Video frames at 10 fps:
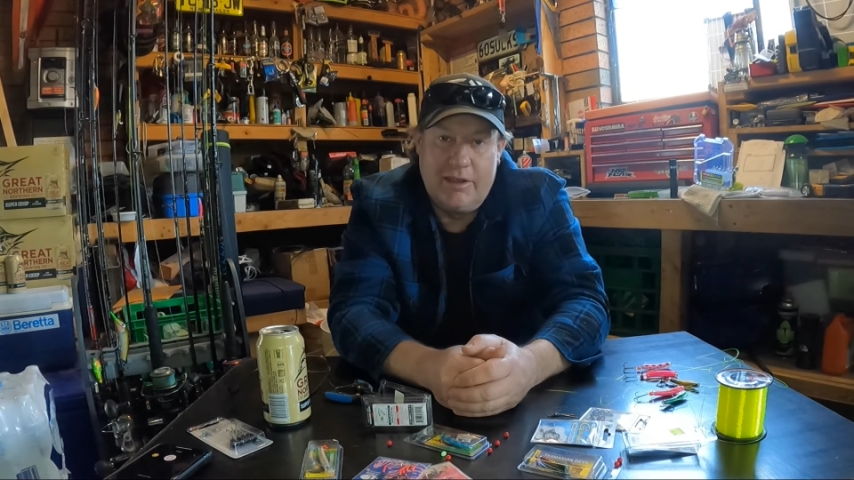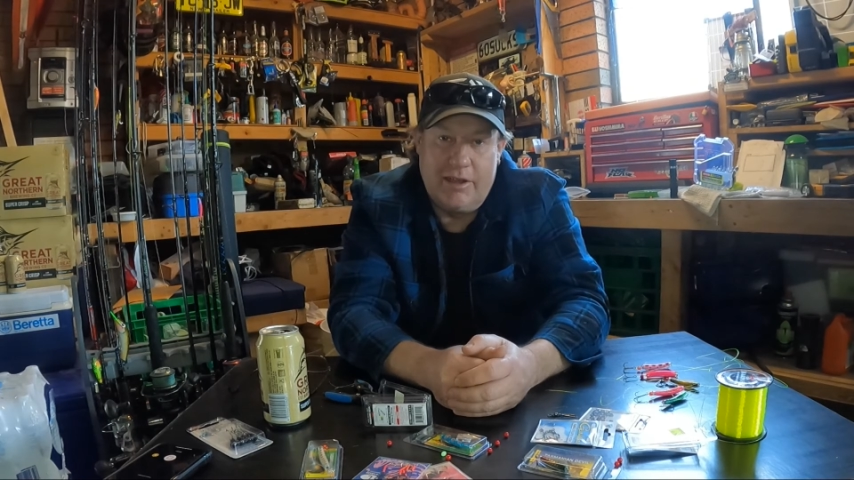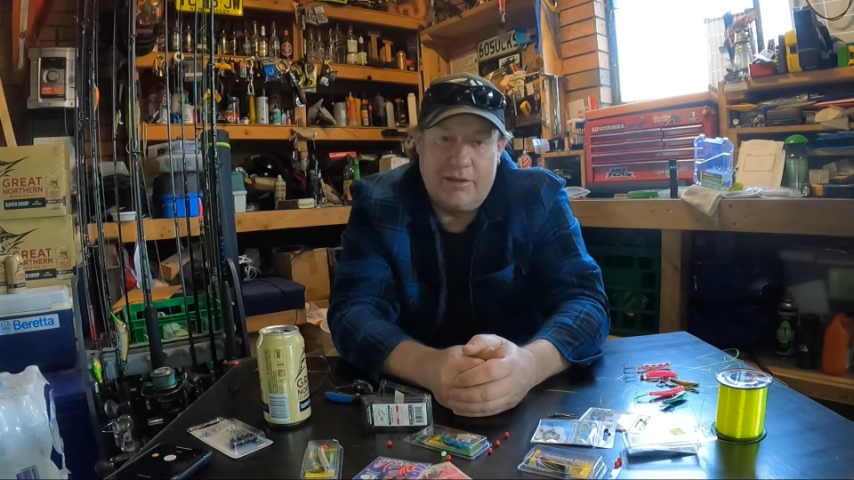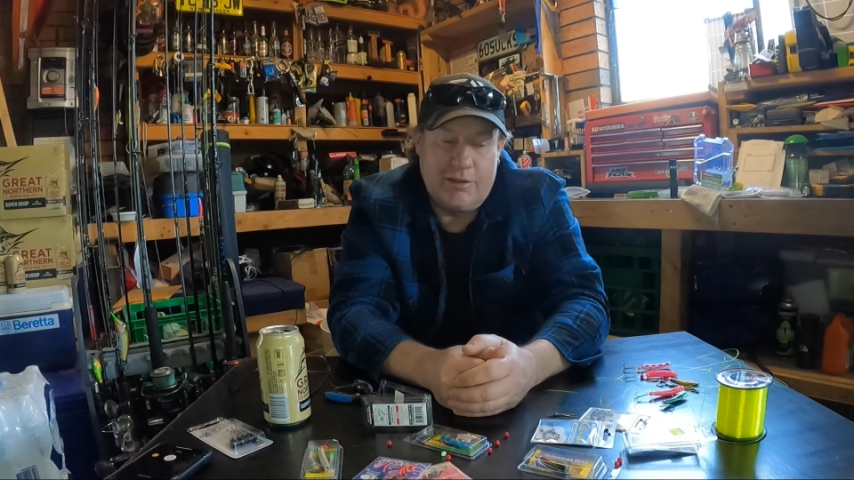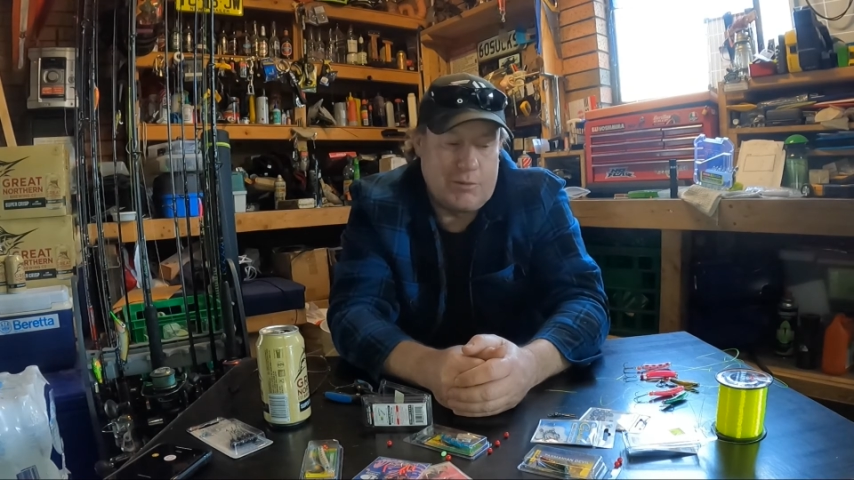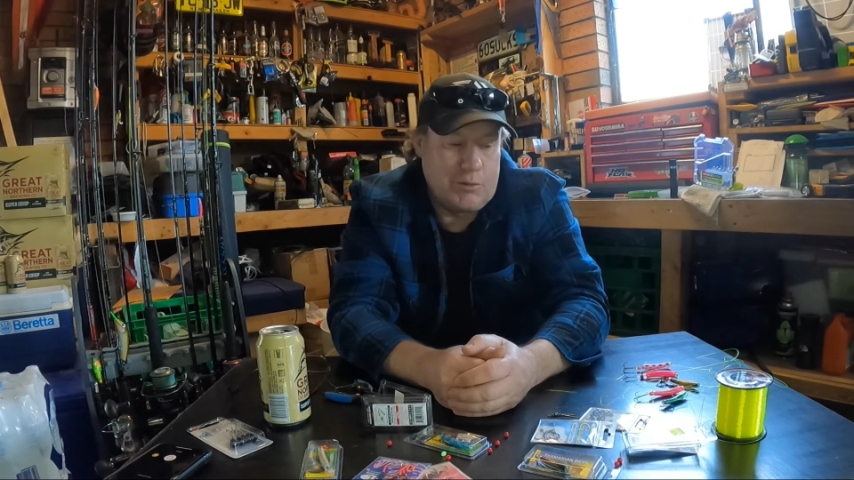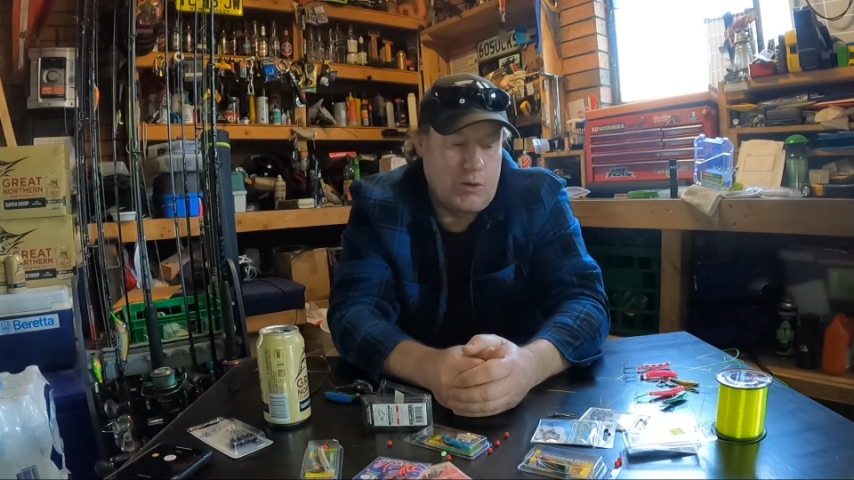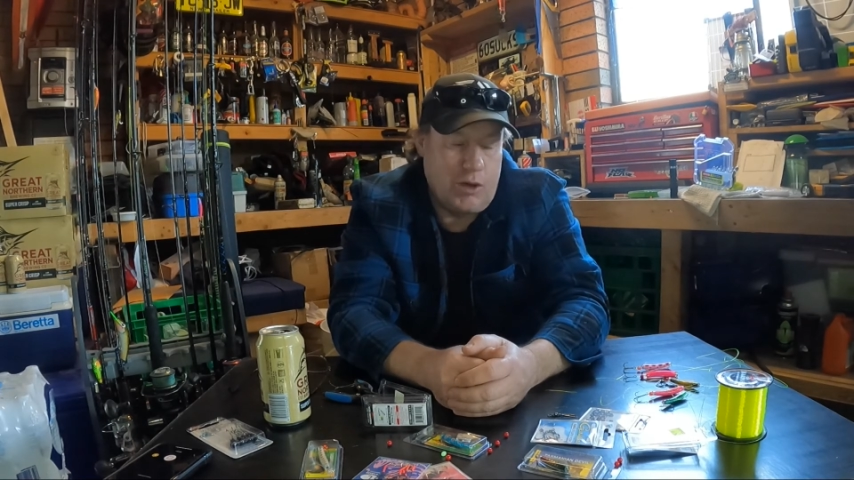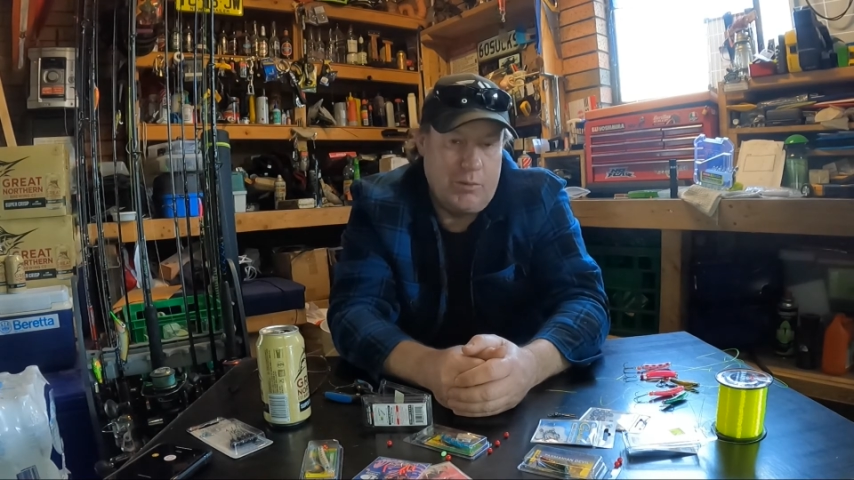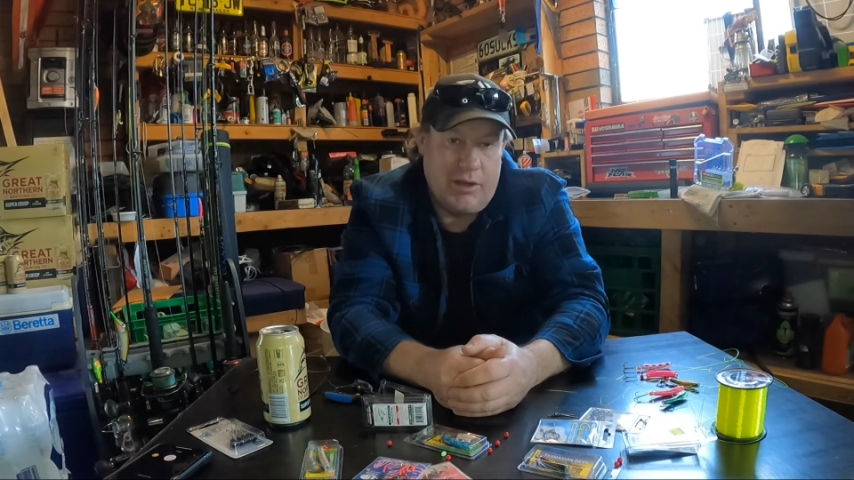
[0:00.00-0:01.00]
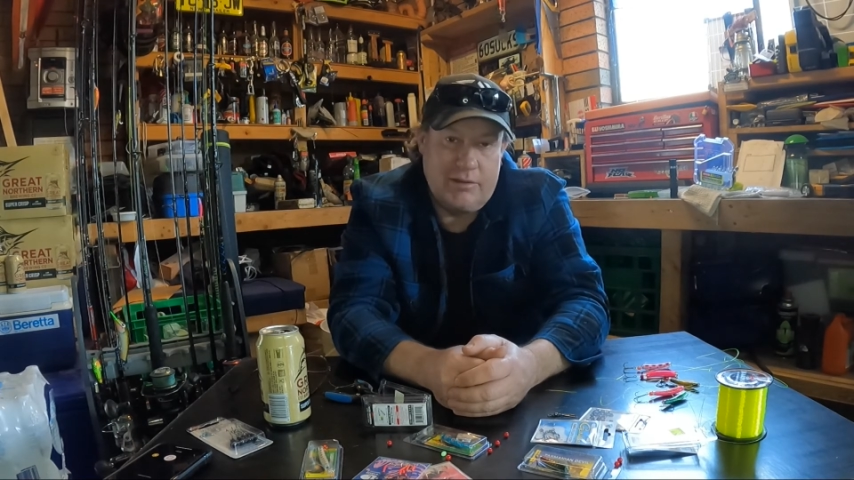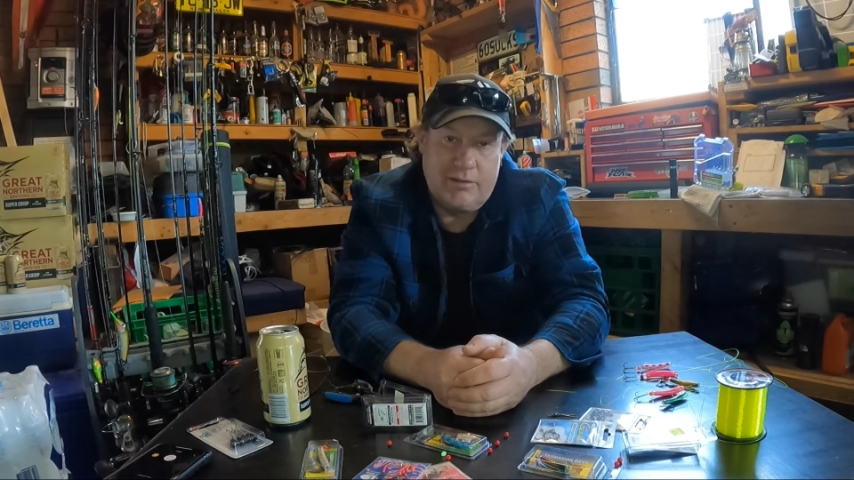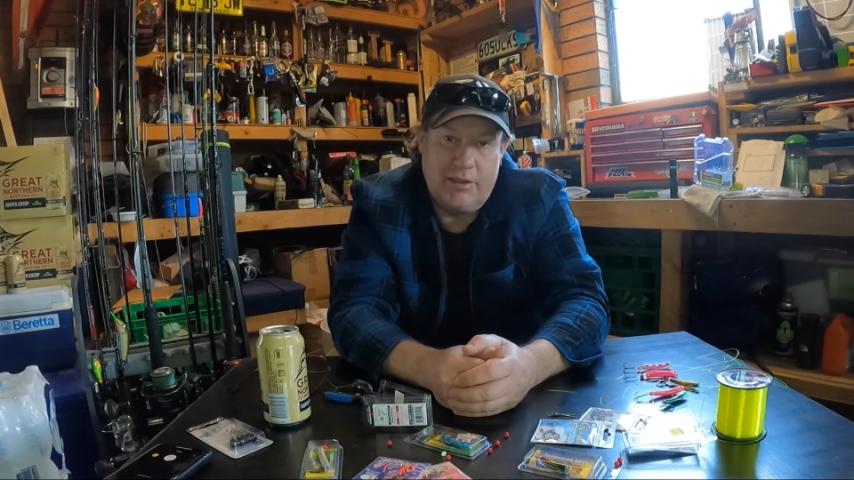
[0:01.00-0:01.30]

Hit the subscribe button,